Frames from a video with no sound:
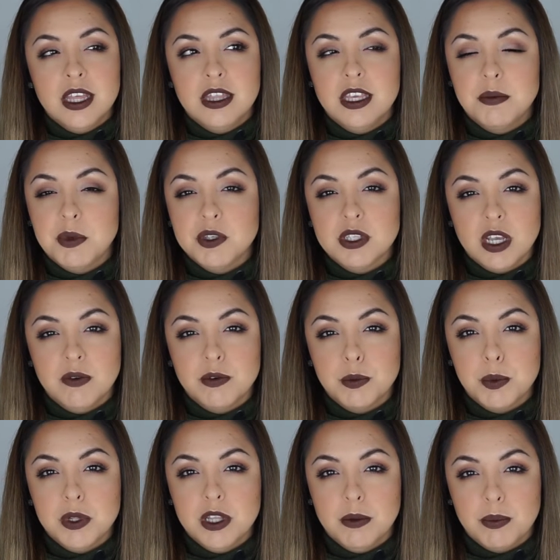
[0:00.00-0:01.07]
The most
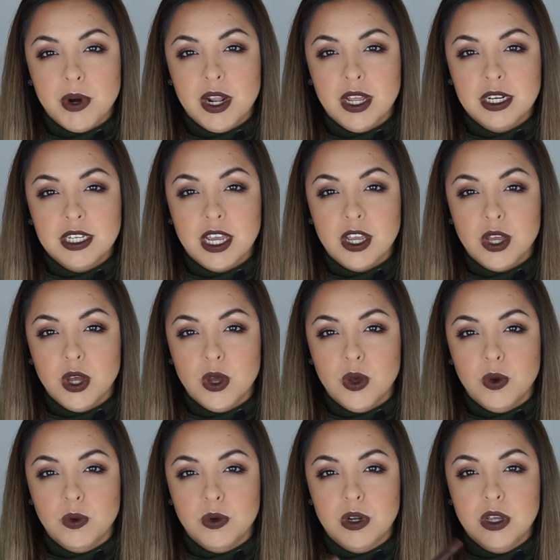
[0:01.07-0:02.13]
comfortable lip product I
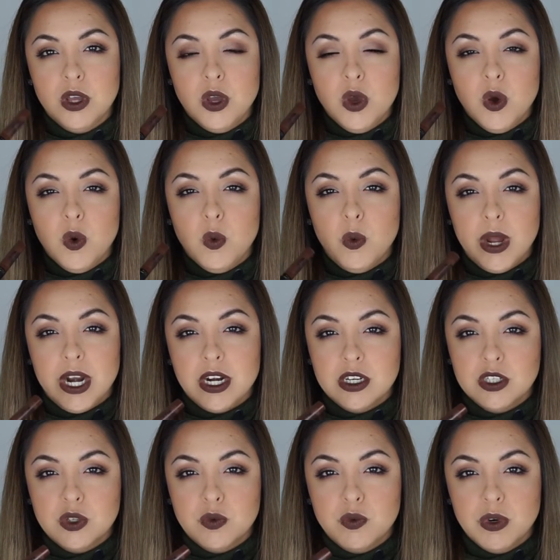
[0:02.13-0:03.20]
own,
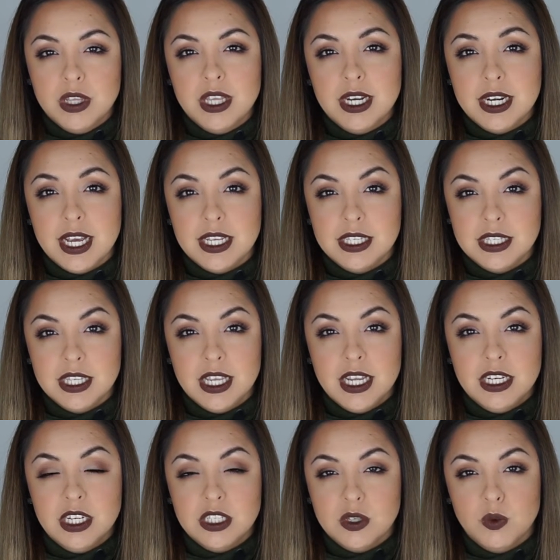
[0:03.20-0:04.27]
wears really
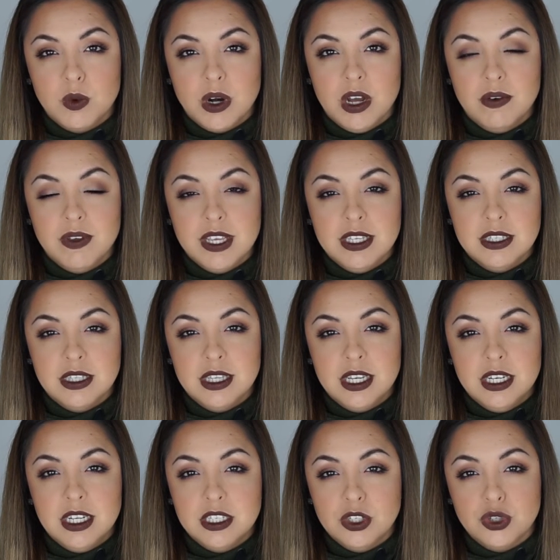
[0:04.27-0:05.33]
nicely, doesn't wear off
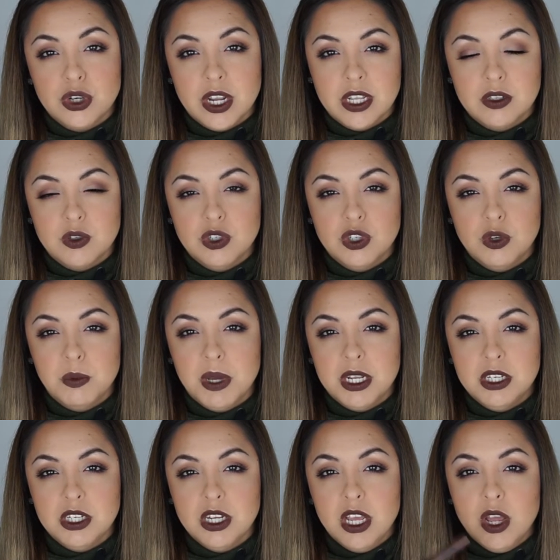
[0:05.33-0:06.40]
easily, doesn't transfer too
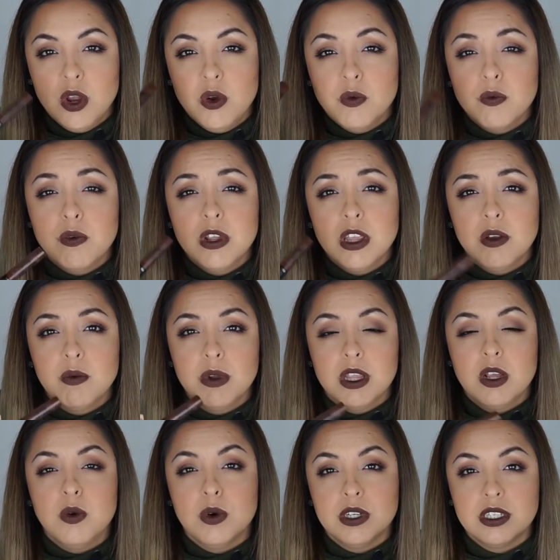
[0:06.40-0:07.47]
much.
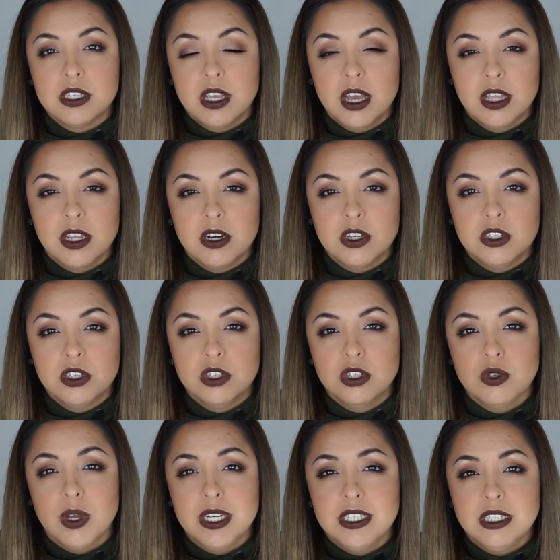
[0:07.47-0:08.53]
Really gorgeous colors,
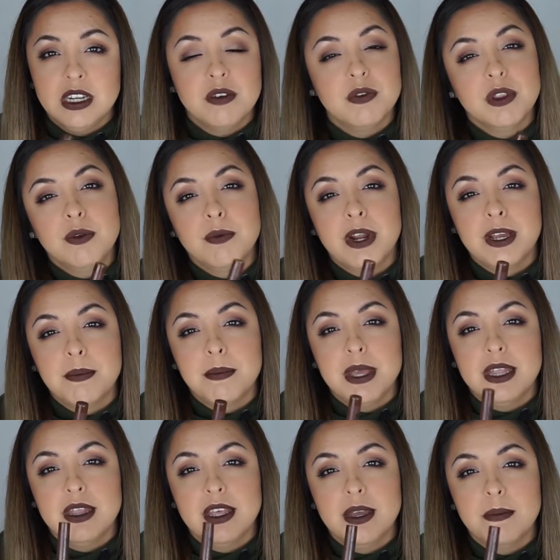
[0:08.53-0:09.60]
so I definitely
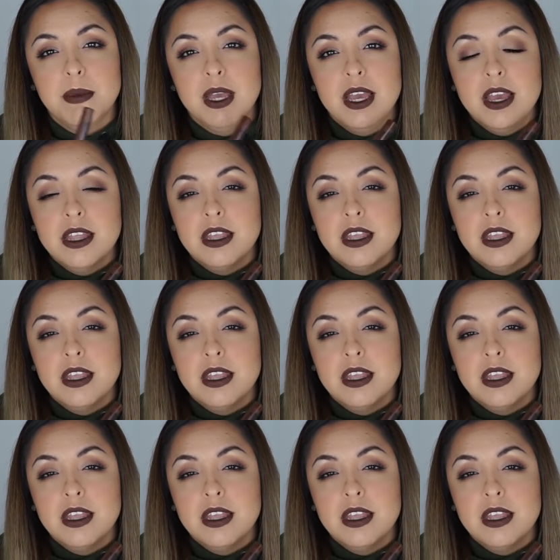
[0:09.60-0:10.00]
recommend them.